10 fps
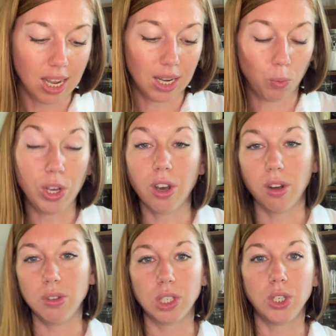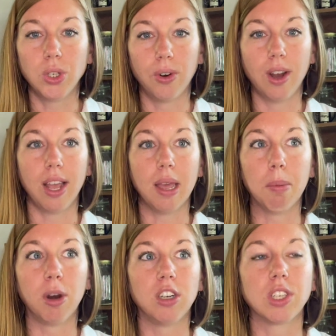we go to
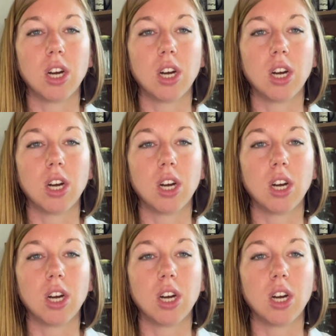in-person